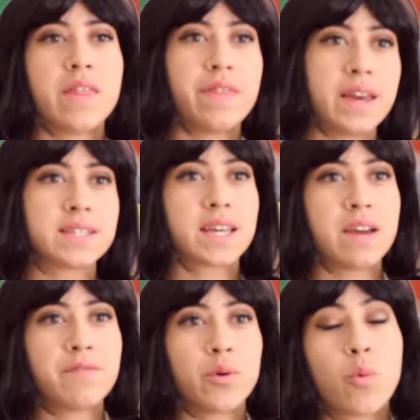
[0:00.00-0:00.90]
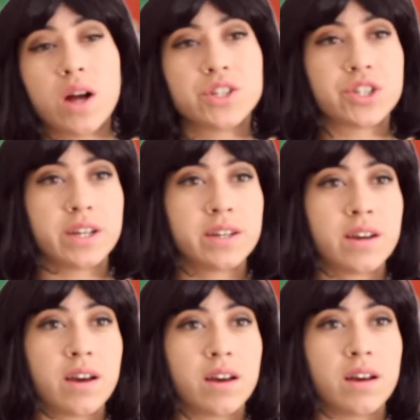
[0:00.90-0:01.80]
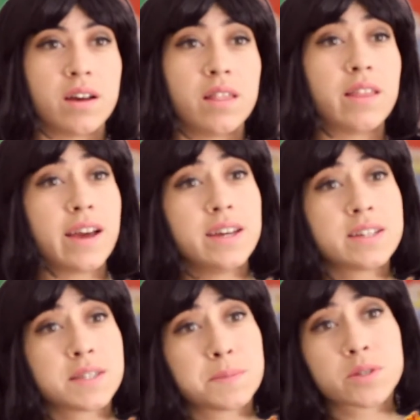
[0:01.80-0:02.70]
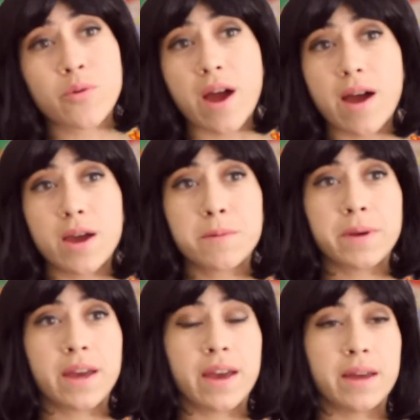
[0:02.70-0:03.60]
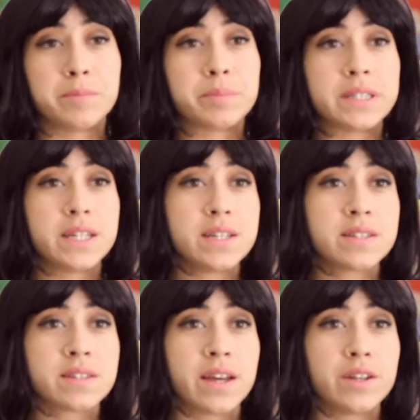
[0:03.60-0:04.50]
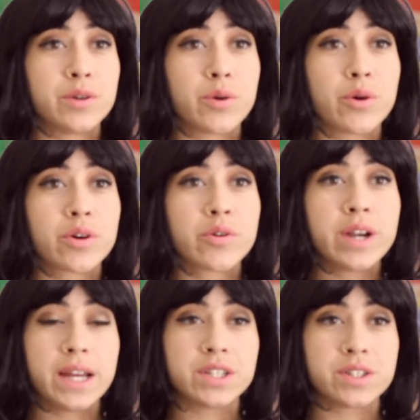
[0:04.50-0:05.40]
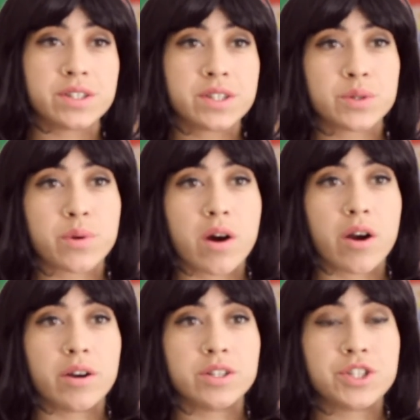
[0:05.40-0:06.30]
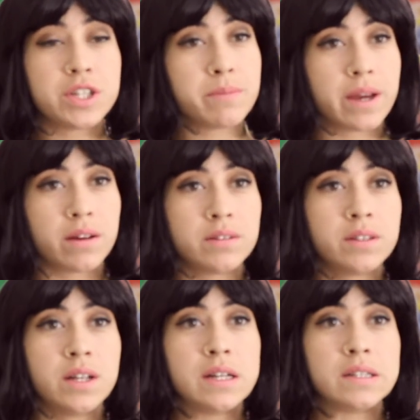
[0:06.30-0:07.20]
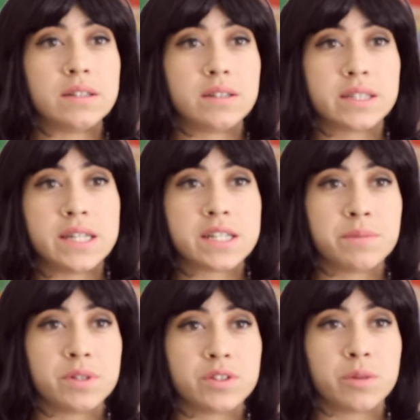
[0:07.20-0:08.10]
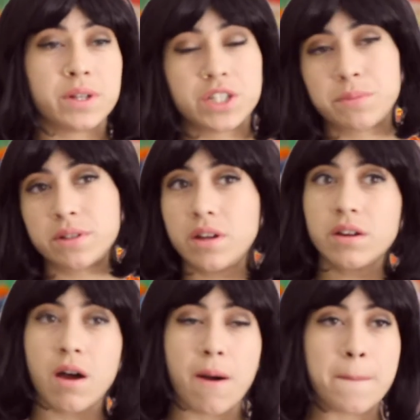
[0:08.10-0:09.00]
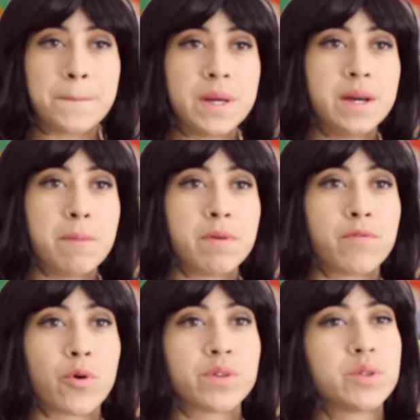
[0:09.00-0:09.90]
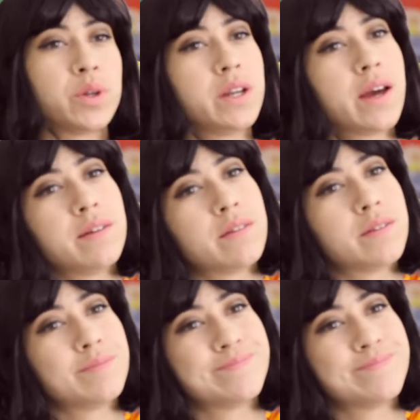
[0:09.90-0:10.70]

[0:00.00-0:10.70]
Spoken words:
Thanks again for watching. Like, subscribe, and please send your creations to our Gmail, laquintamuseum@gmail.com, before the 29th.